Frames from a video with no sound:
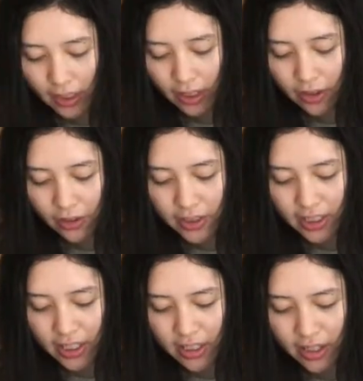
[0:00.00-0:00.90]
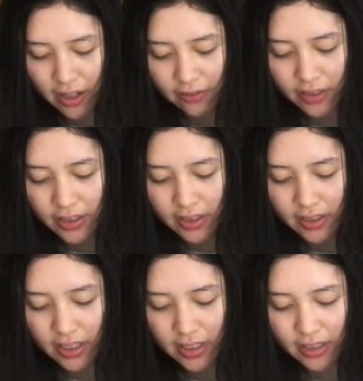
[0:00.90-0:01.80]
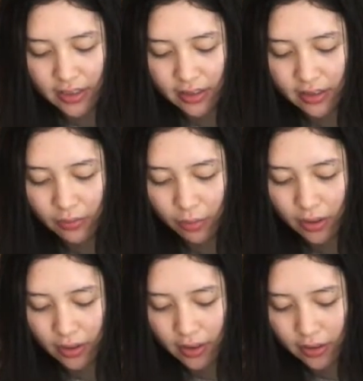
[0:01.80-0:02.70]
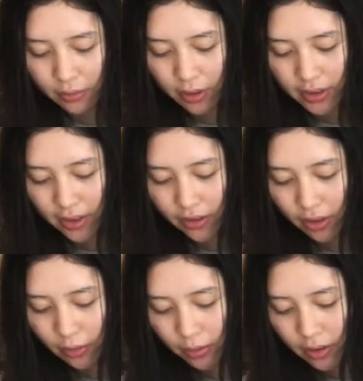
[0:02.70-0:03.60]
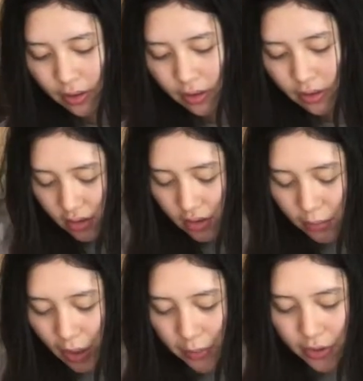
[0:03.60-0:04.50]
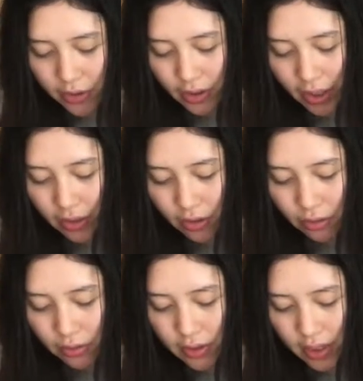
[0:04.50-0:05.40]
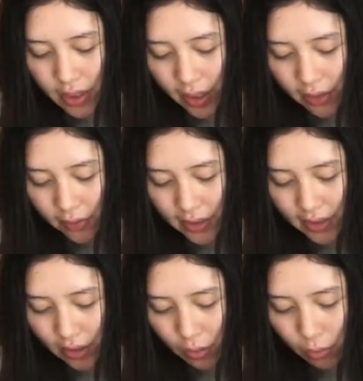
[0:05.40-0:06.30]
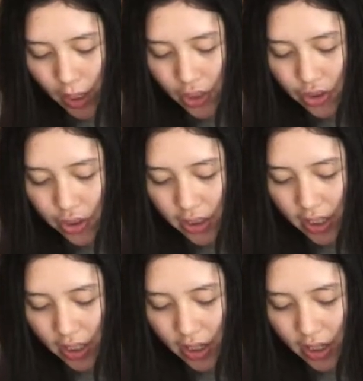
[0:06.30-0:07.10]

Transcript: I don't know, sticking a knife into the seed doesn't work as well as I thought it would. Sometimes you can like use the knife as like a wedge to get it